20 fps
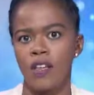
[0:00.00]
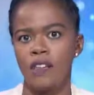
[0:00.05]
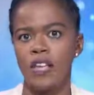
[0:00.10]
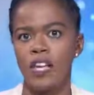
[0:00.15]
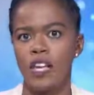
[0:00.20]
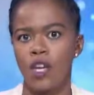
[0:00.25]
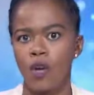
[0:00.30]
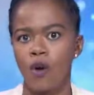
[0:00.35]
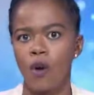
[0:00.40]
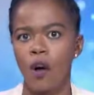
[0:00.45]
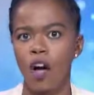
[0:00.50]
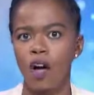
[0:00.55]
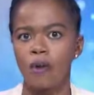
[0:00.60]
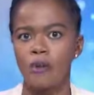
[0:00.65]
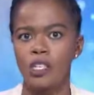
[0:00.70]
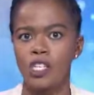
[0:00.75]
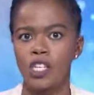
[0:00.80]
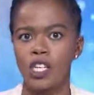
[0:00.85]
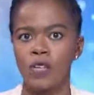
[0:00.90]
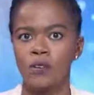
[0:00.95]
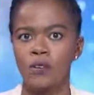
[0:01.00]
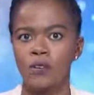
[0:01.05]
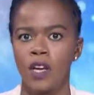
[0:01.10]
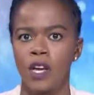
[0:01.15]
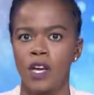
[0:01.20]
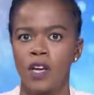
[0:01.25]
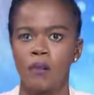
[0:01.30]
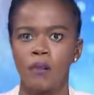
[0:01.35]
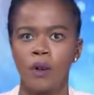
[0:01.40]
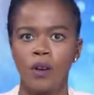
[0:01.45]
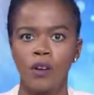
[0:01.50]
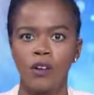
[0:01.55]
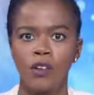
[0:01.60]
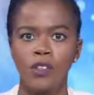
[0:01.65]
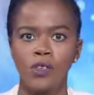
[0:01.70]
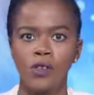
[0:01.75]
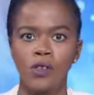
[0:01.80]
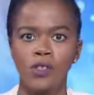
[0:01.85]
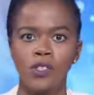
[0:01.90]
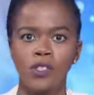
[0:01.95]
new army chief. Malong
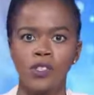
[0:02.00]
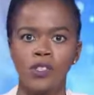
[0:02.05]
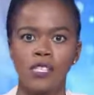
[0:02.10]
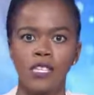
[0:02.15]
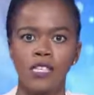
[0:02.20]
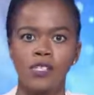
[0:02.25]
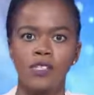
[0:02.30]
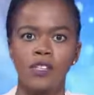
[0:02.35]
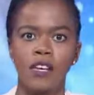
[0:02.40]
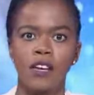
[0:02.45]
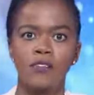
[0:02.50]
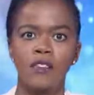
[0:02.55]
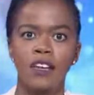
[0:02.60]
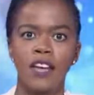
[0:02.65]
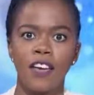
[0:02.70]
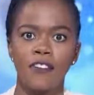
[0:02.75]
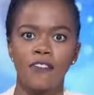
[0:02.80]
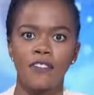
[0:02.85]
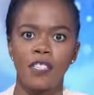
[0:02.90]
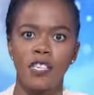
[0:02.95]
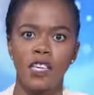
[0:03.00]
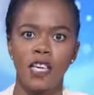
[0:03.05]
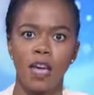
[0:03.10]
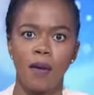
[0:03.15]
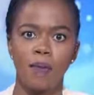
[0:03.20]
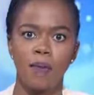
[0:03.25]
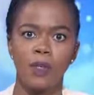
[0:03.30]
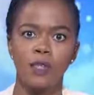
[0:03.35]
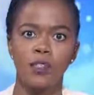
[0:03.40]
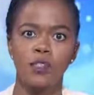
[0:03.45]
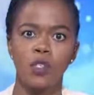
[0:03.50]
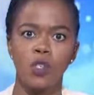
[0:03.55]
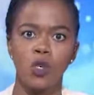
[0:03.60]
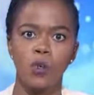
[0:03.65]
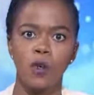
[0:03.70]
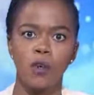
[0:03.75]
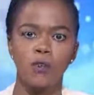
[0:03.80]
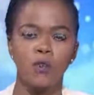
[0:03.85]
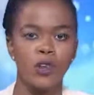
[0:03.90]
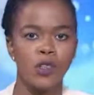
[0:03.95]
is also said to have left the capital
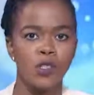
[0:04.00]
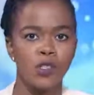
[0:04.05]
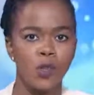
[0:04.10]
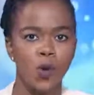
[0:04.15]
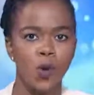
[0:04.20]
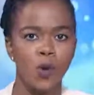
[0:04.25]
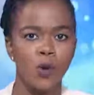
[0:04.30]
Juba for his home